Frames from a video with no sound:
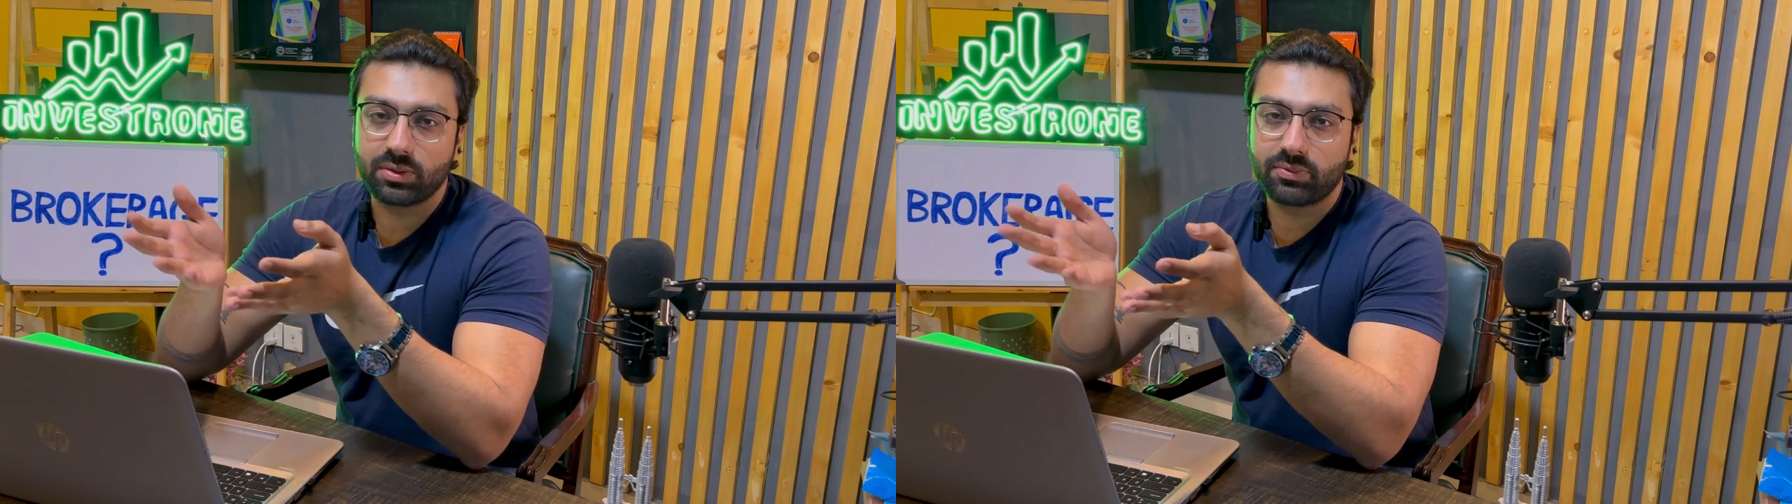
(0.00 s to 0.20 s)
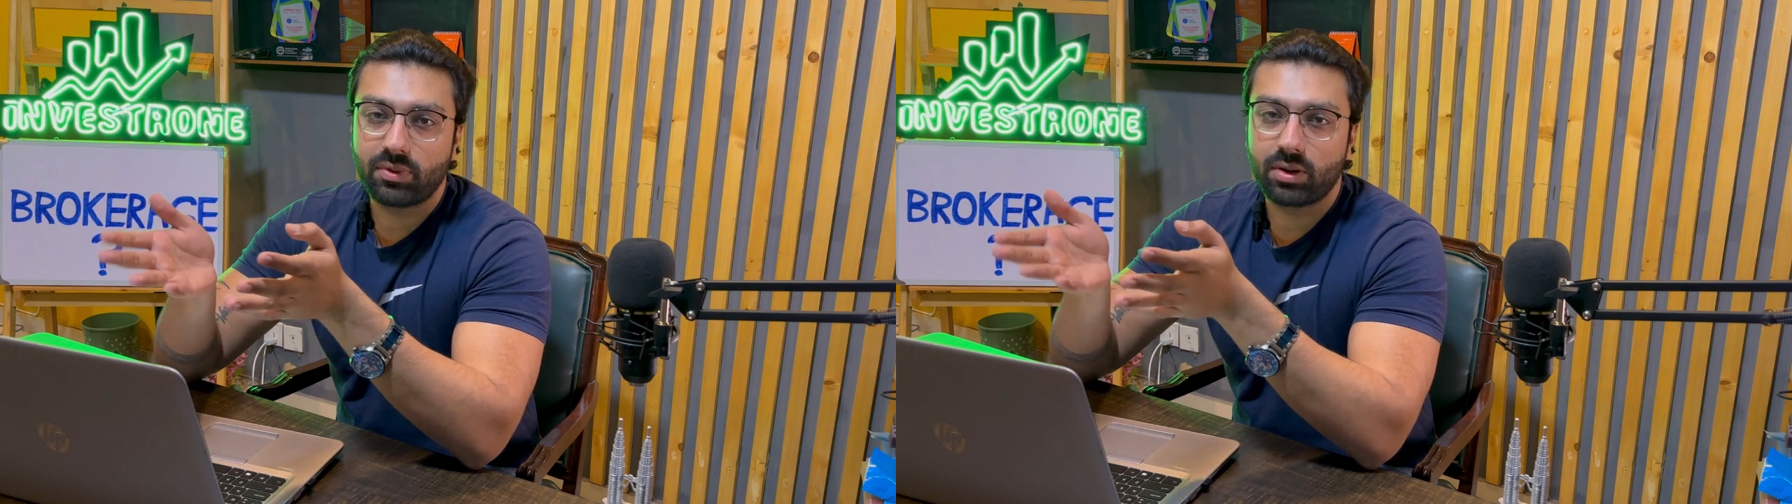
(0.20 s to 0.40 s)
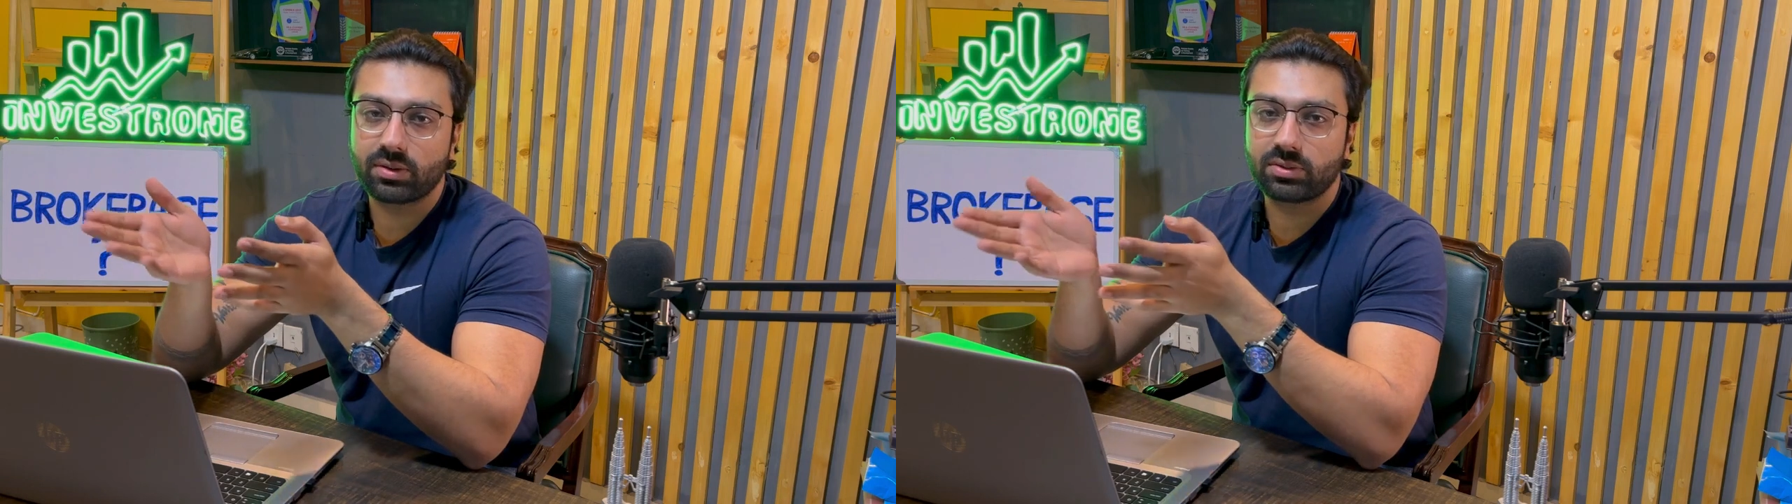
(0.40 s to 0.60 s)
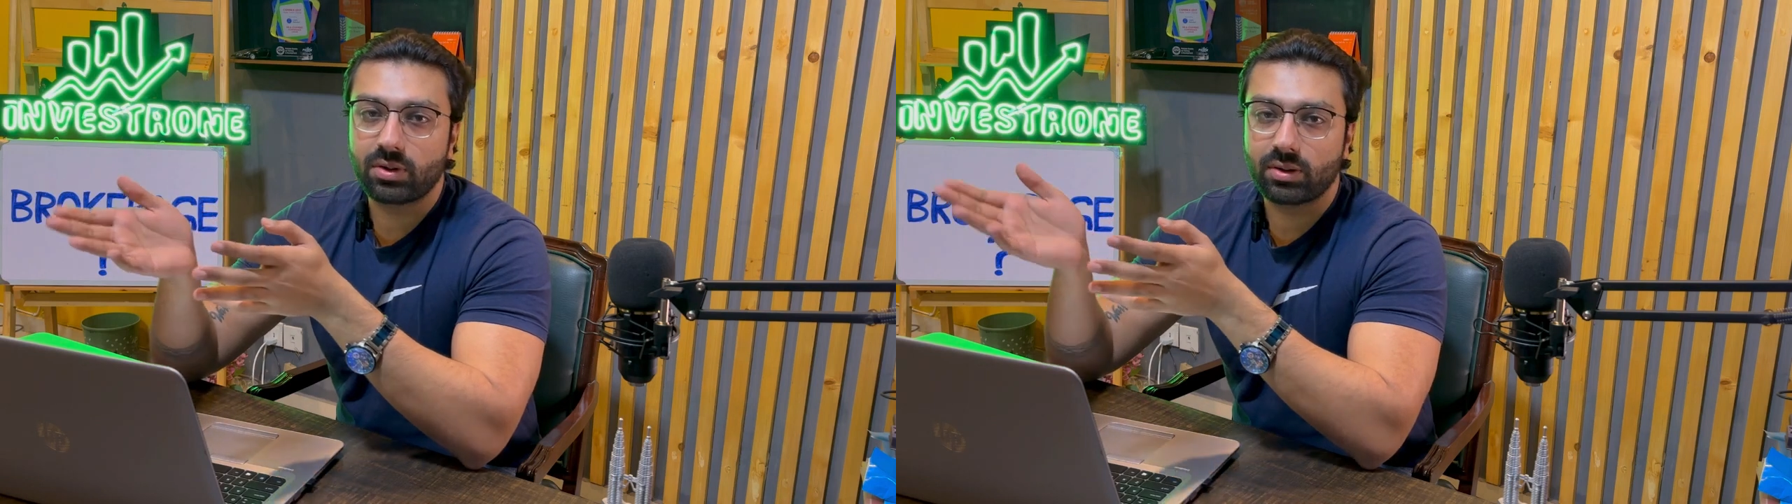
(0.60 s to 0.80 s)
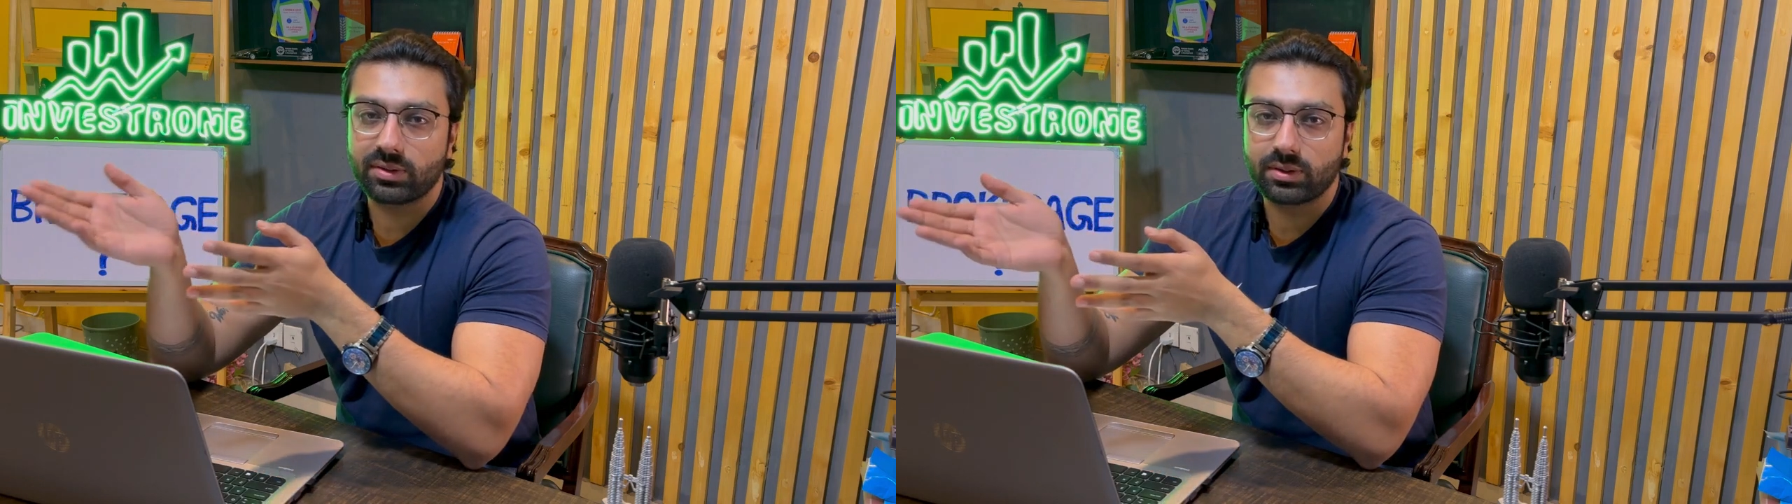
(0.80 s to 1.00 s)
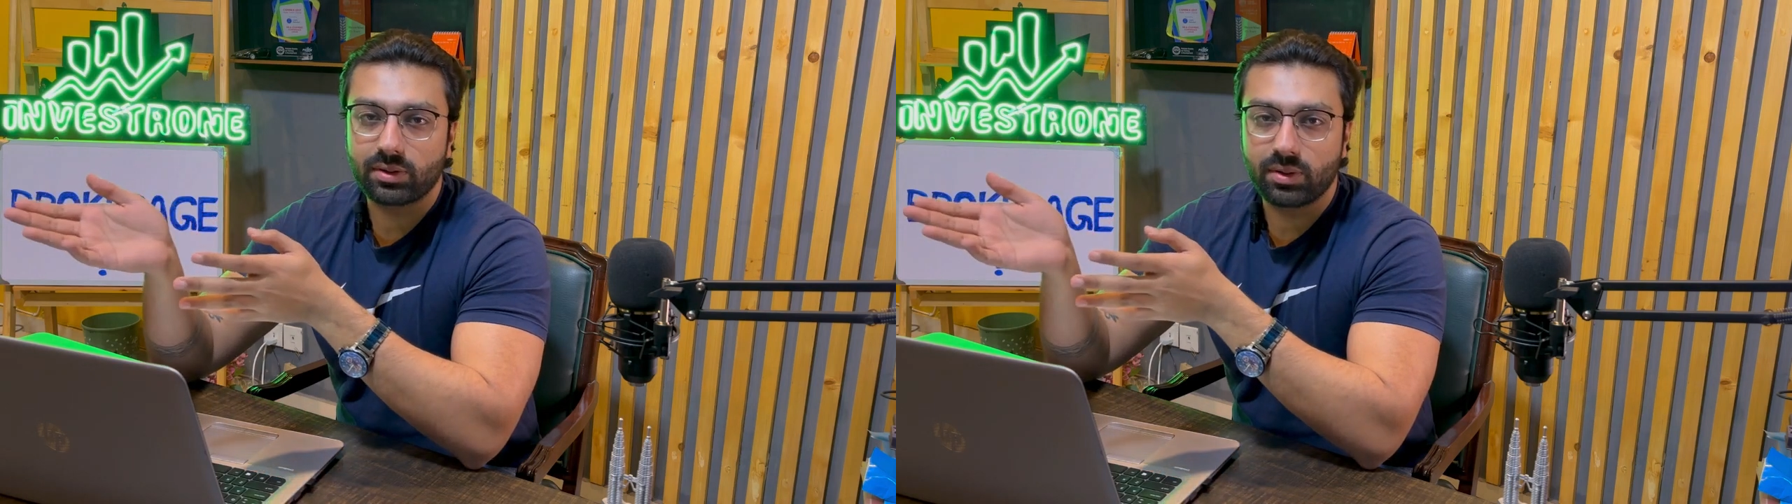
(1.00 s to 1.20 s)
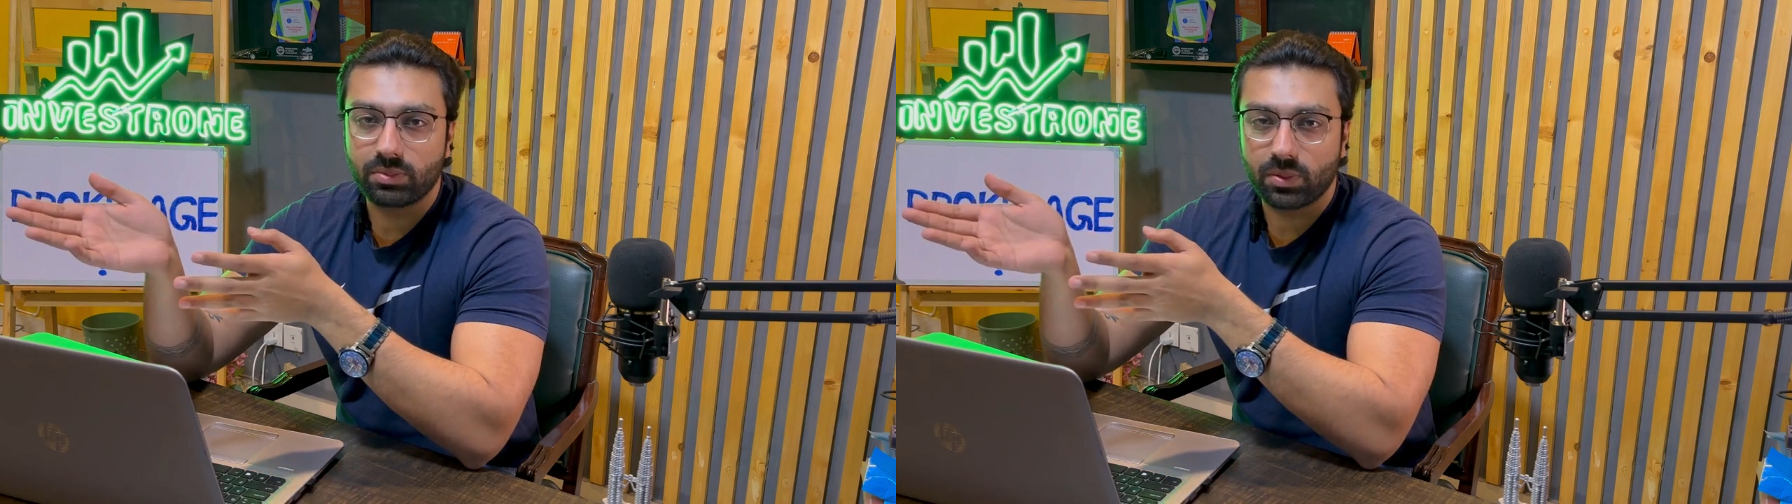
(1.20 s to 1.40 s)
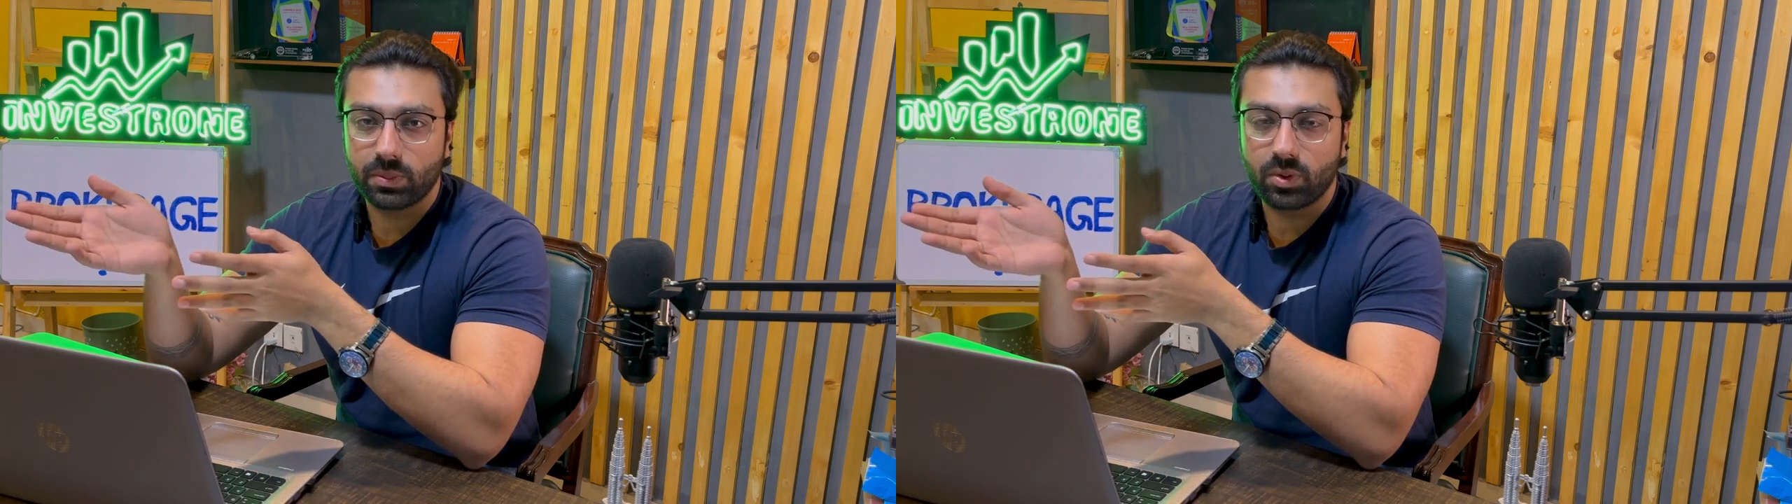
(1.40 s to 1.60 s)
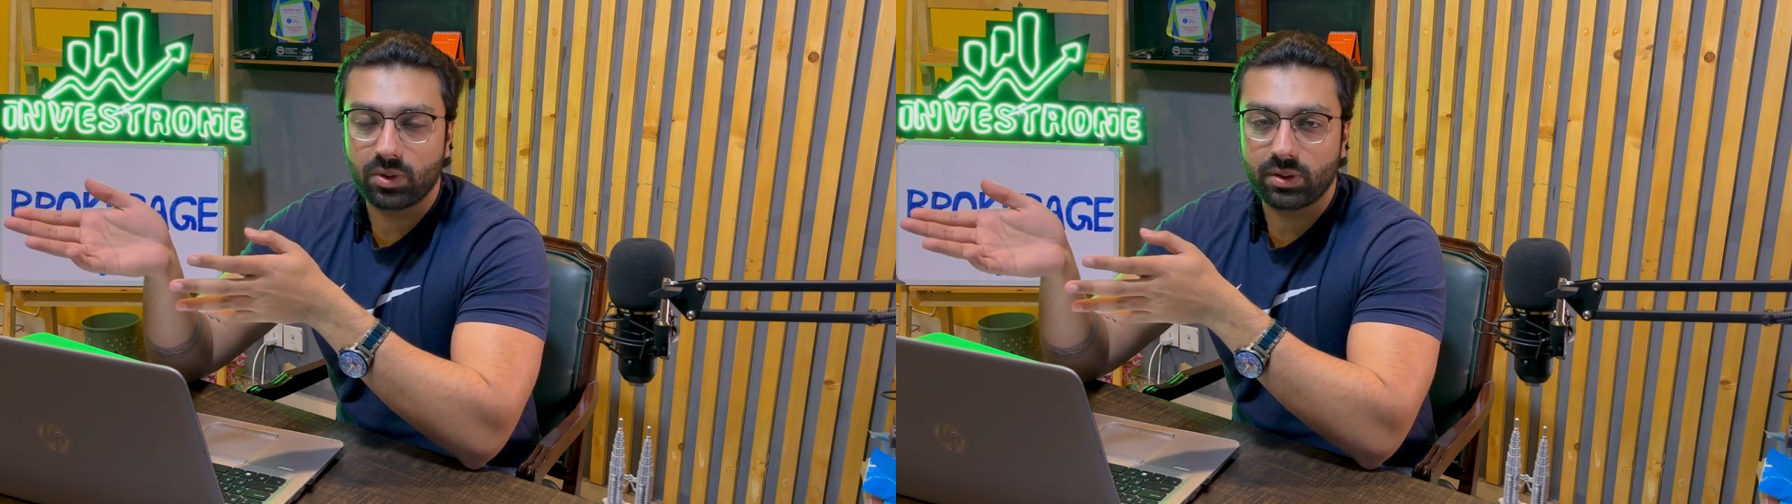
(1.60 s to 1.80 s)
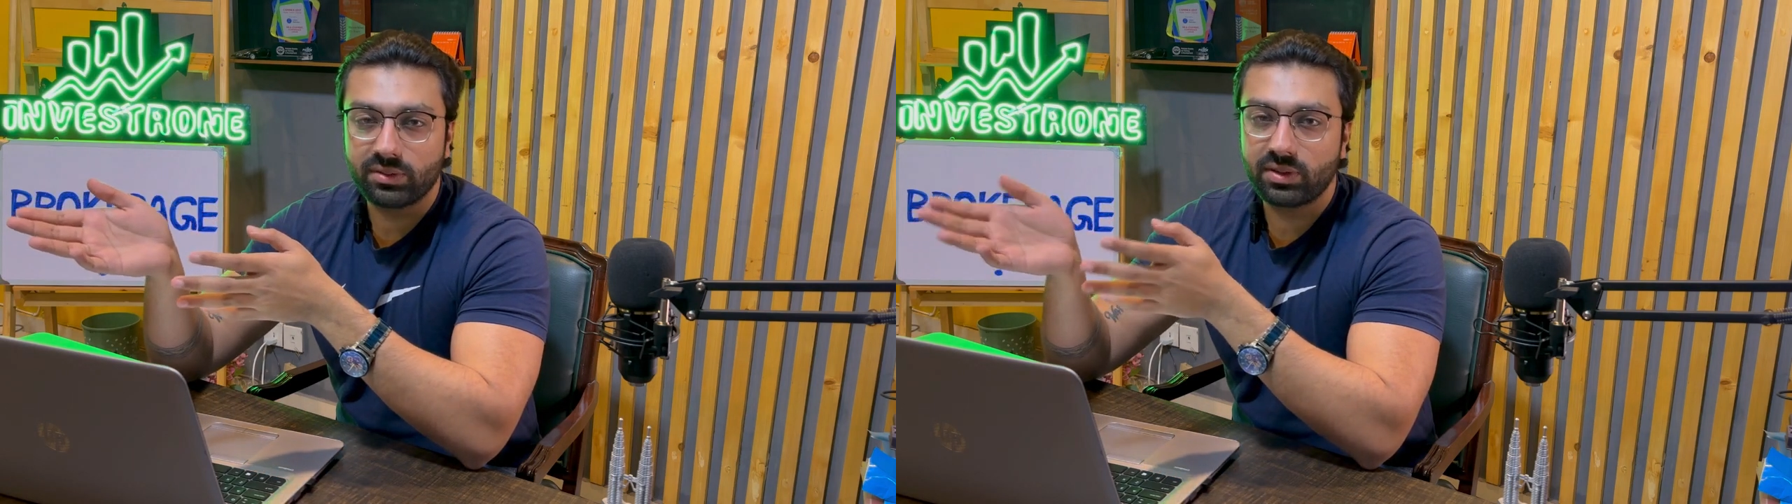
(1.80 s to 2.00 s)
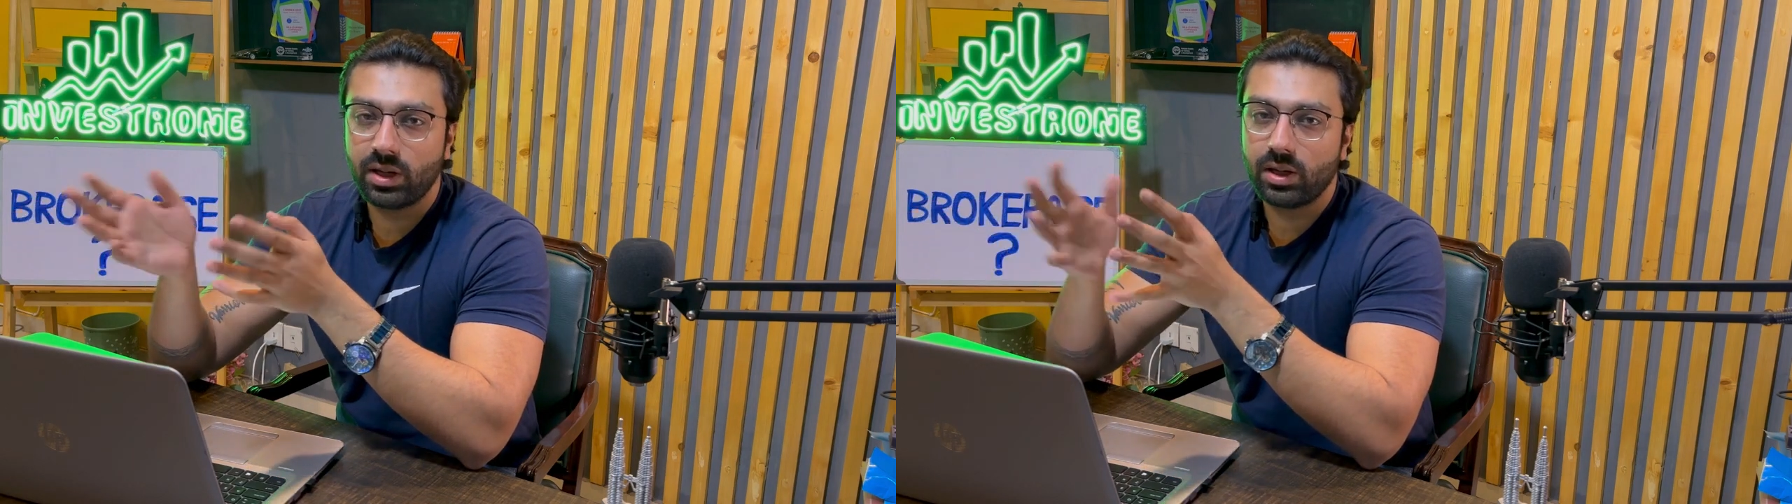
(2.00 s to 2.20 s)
forex stocks and crypto brokers.